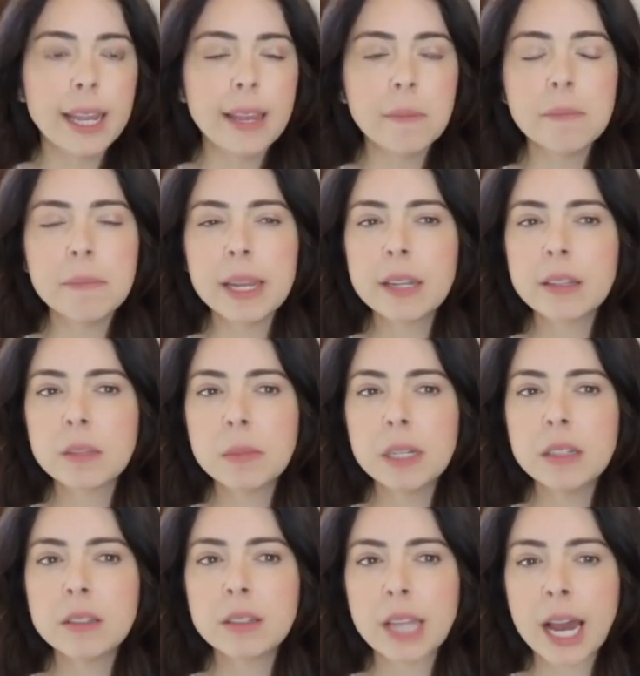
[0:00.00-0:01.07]
It makes me
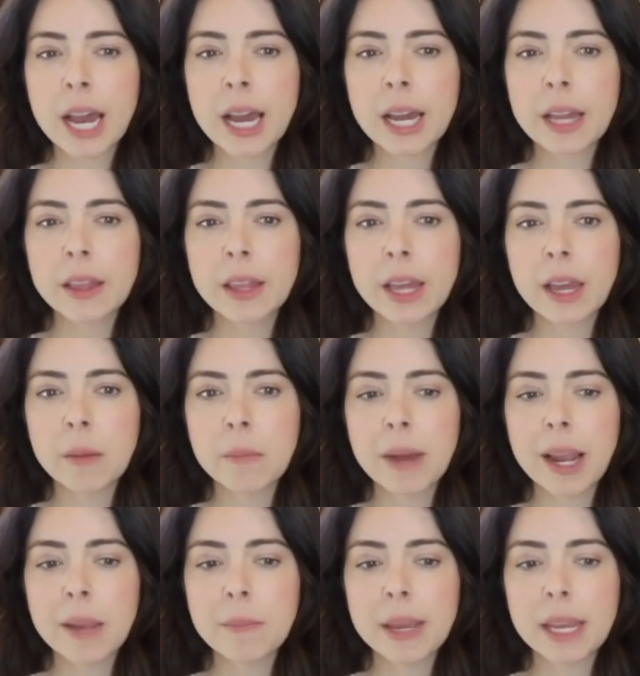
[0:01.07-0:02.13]
sad that
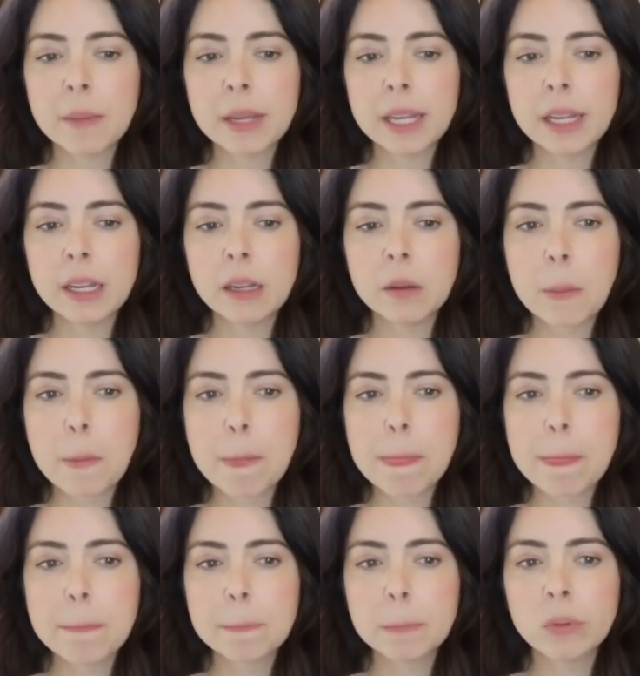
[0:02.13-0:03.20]
my baby
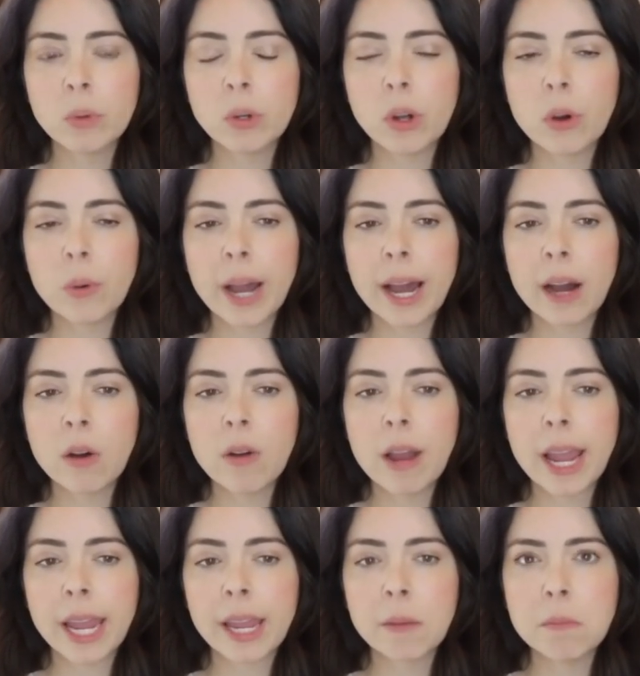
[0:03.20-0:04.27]
will go out
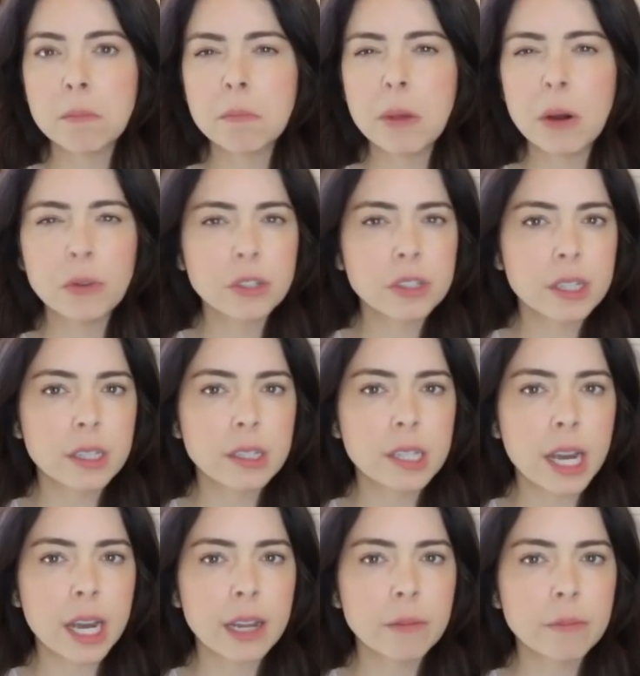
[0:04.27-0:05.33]
and most of the
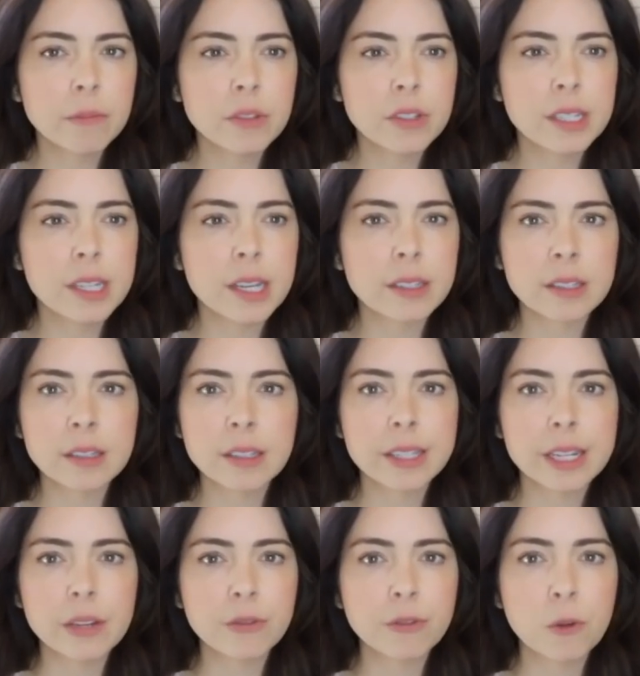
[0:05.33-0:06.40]
time doesn't
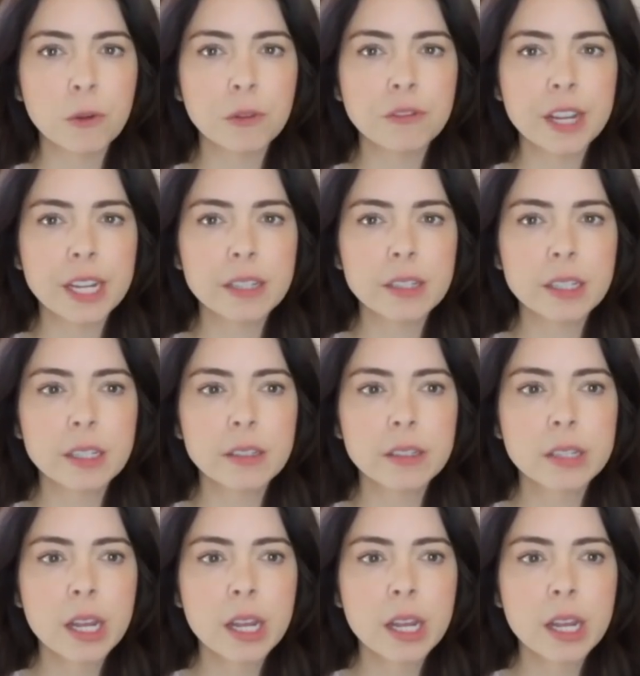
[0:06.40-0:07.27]
see full faces.